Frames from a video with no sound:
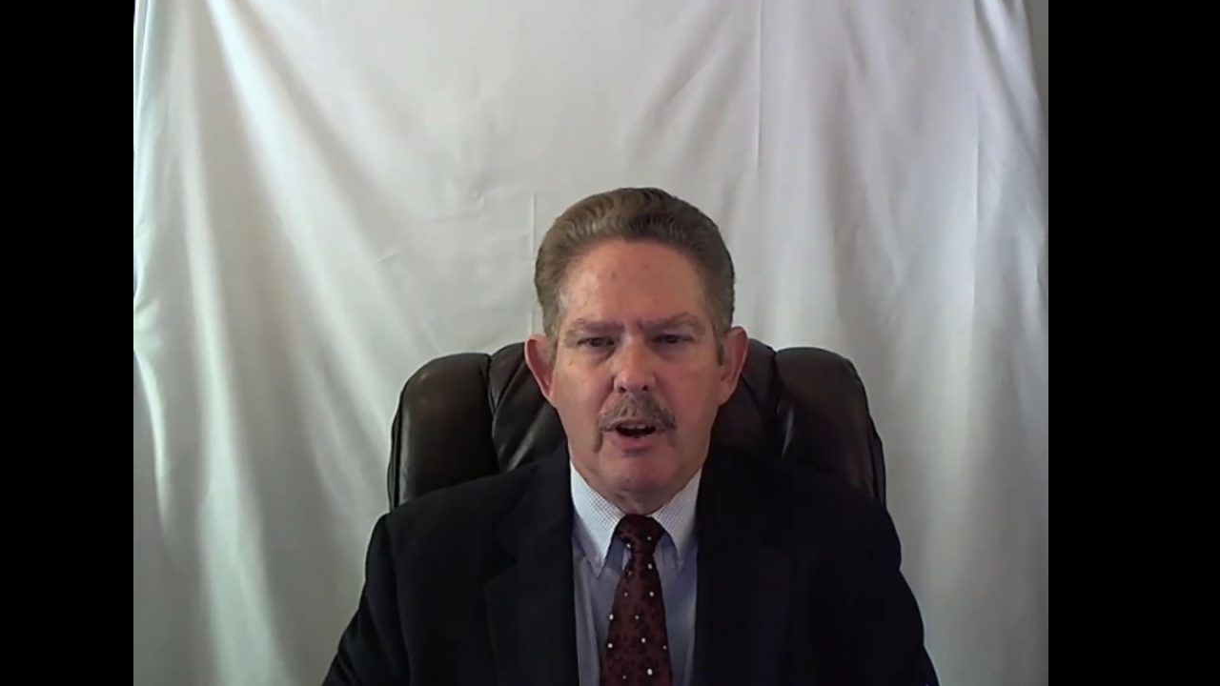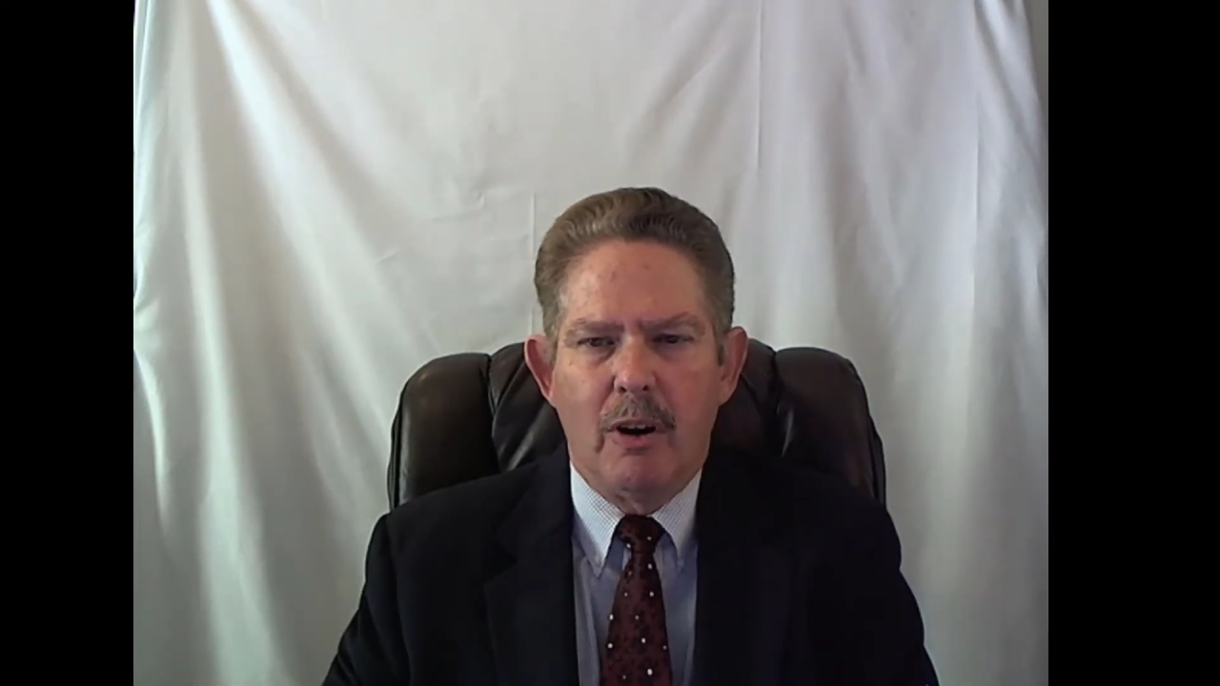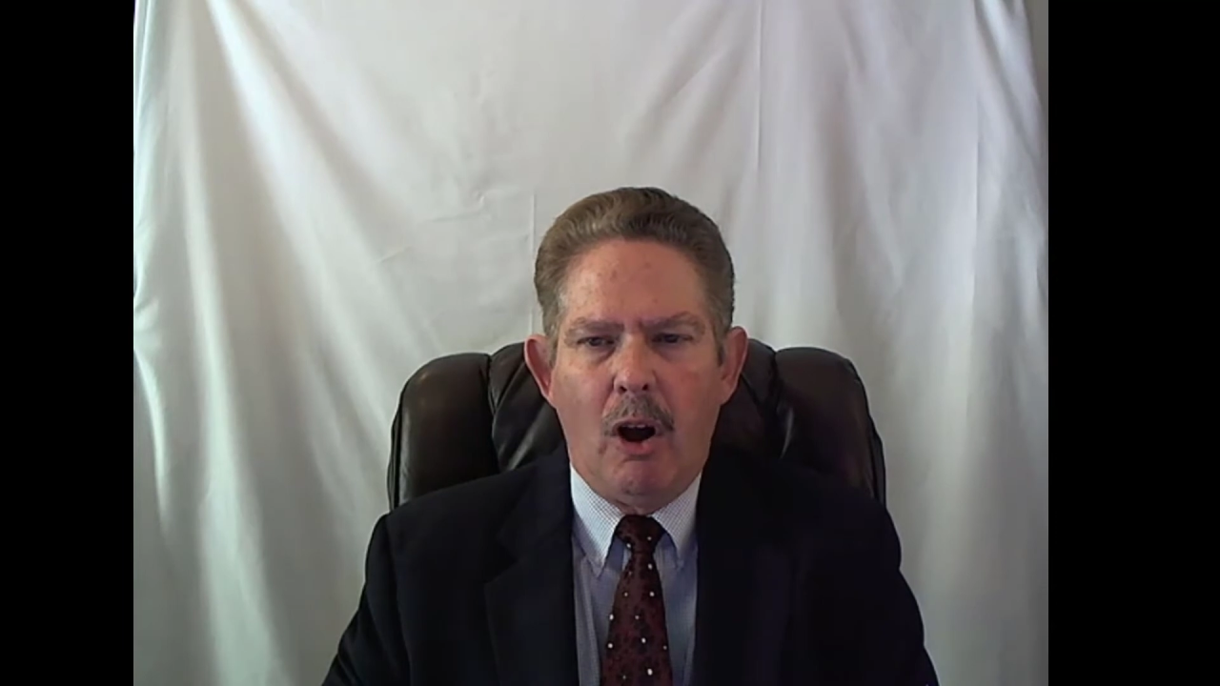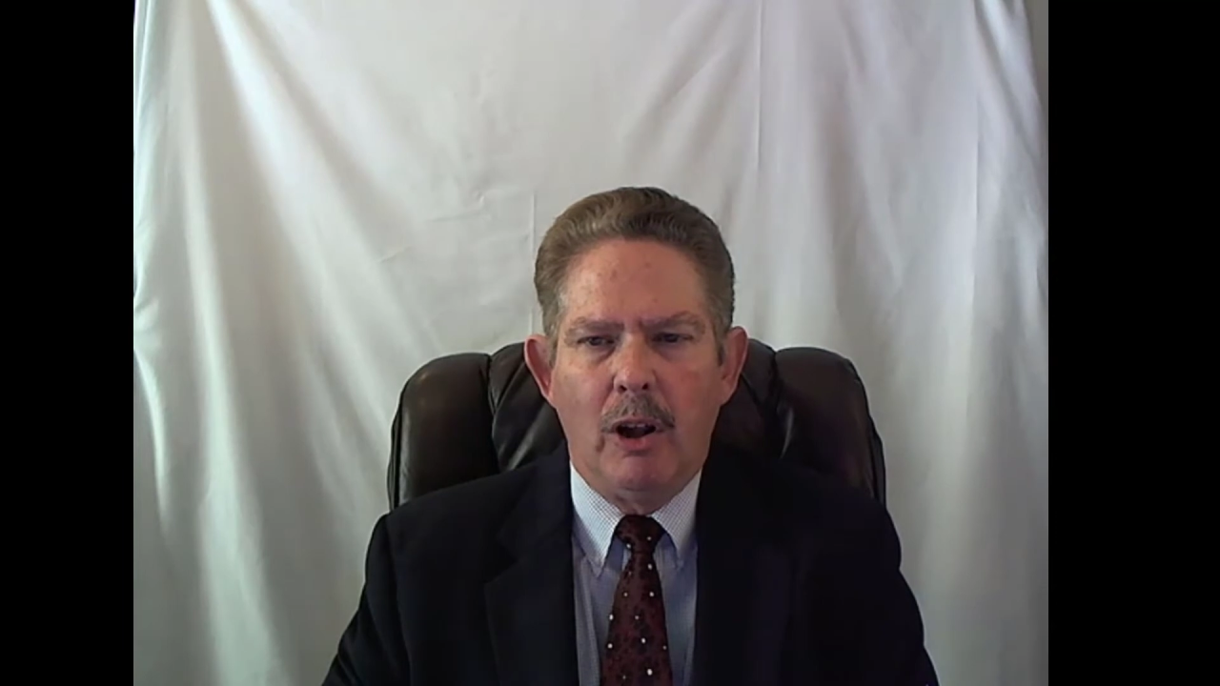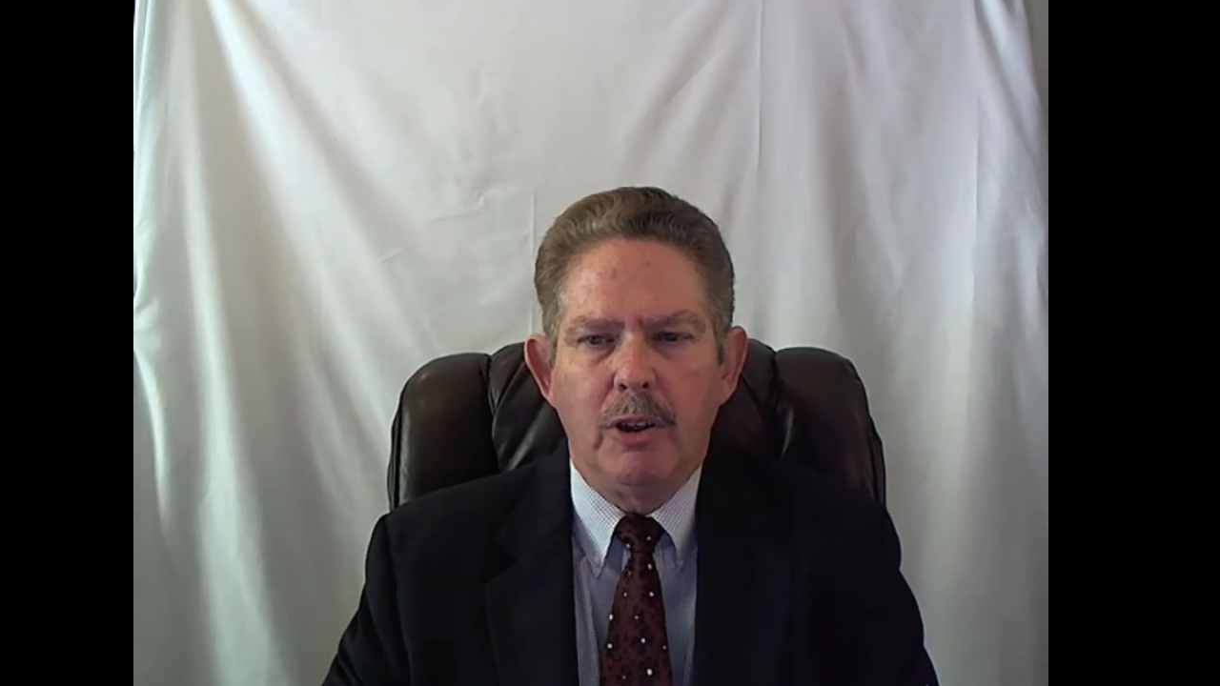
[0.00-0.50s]

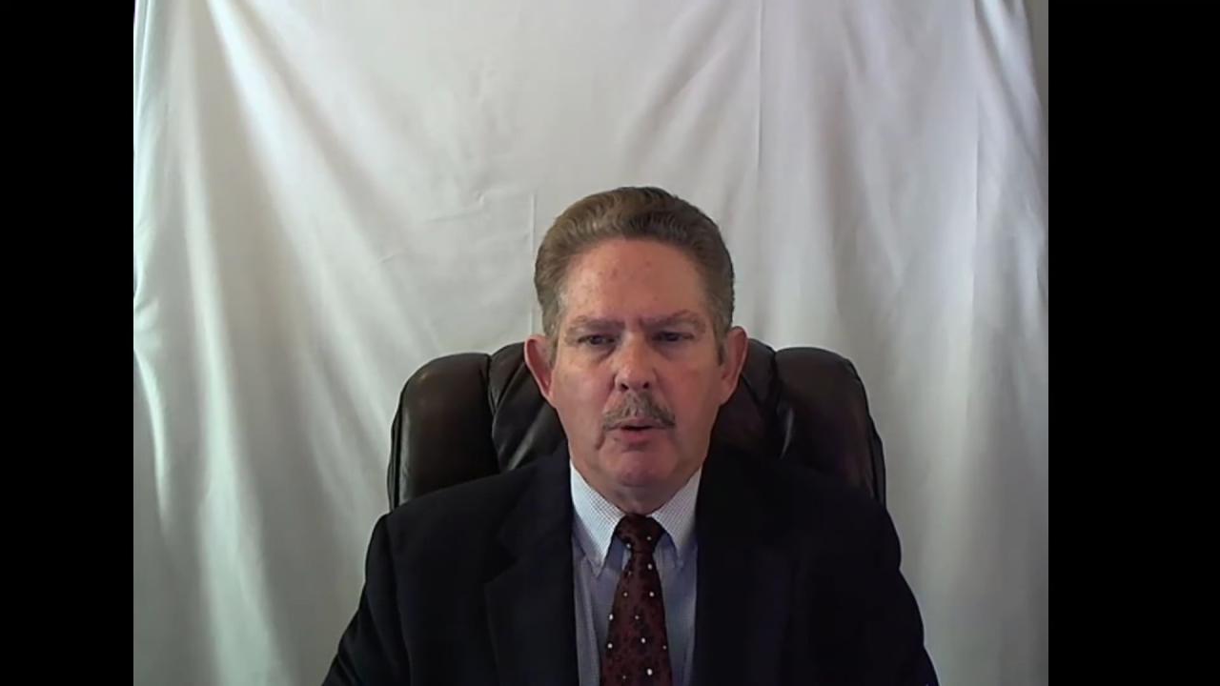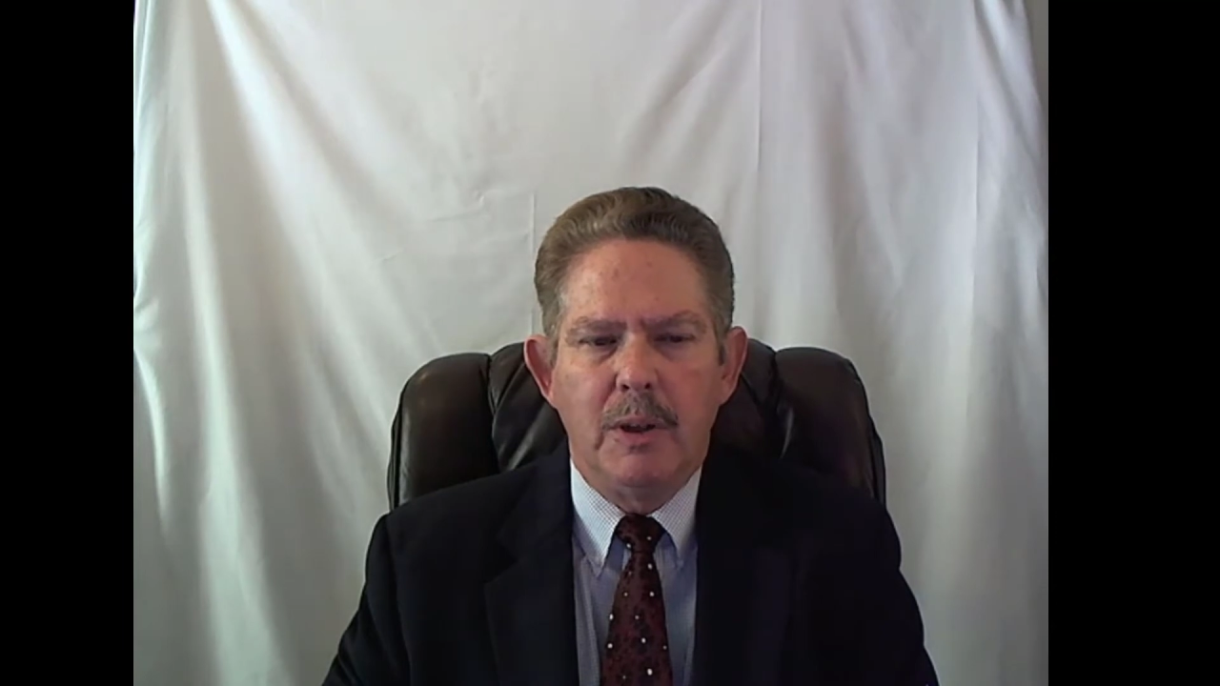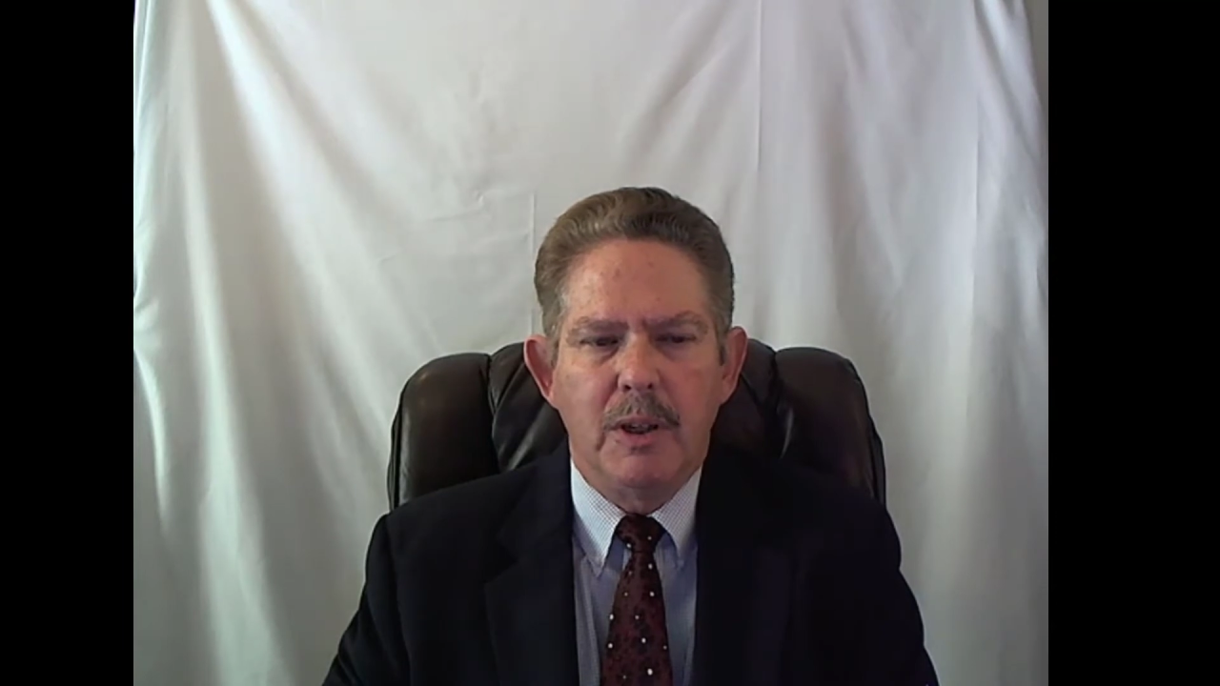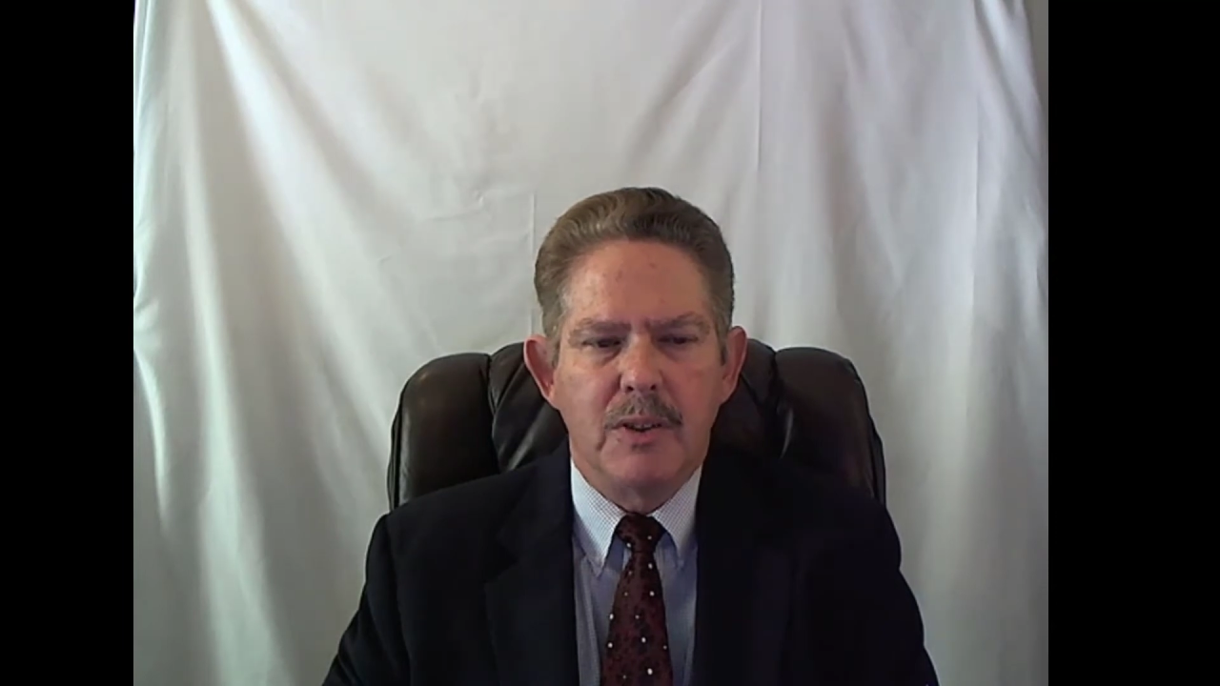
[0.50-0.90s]
their ongoing